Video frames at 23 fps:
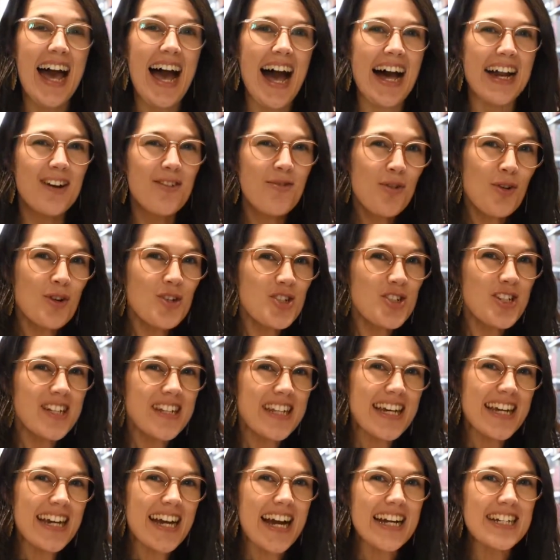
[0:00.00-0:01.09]
And
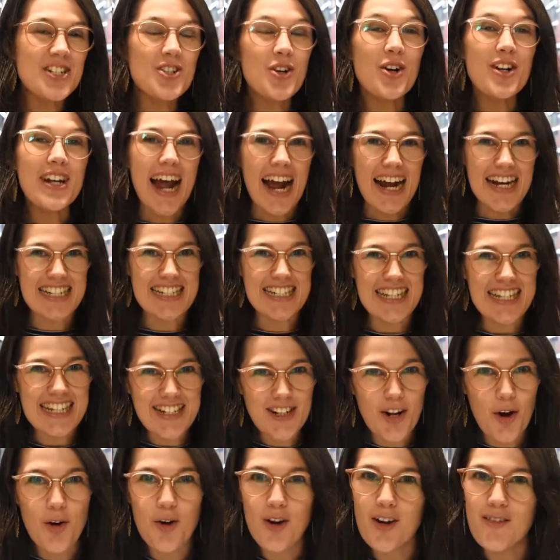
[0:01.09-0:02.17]
unfortunately, I don't actually
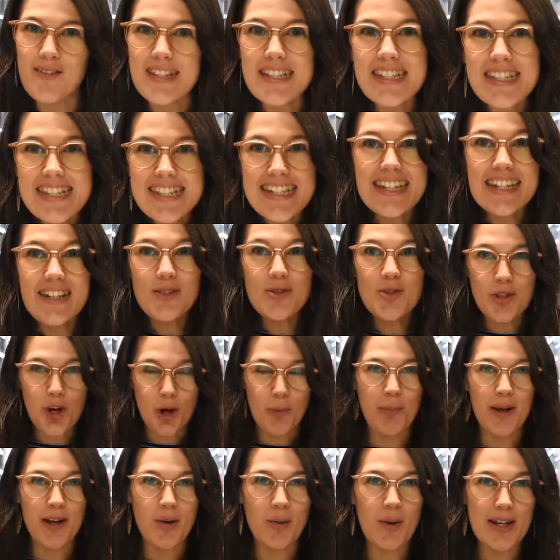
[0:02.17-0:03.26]
know of a single
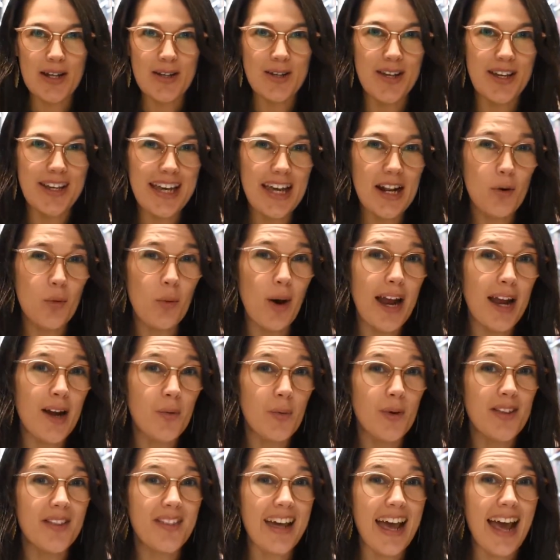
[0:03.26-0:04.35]
topic where you can get away
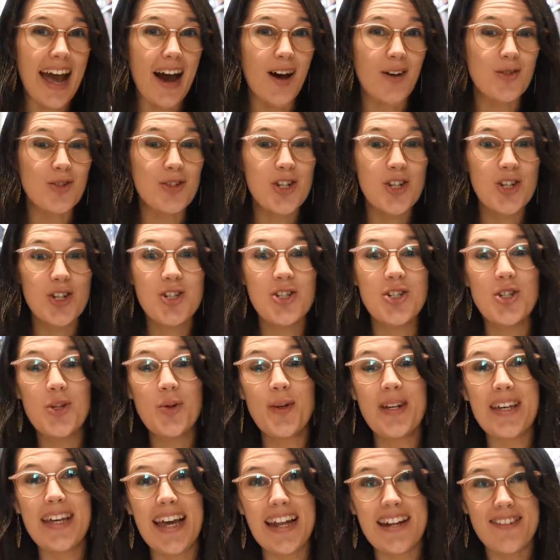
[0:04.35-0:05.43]
without
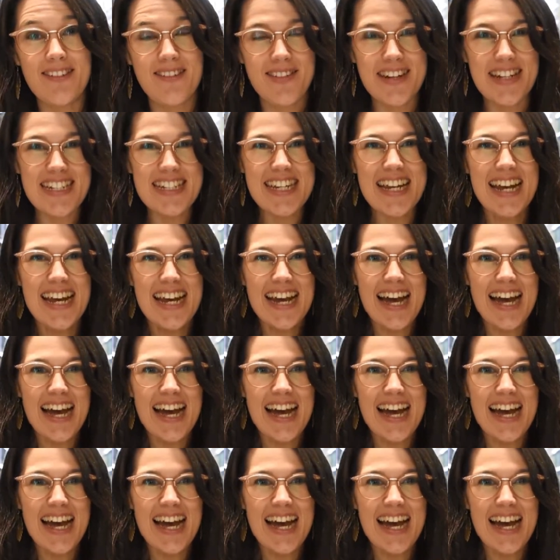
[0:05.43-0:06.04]
doing any of it.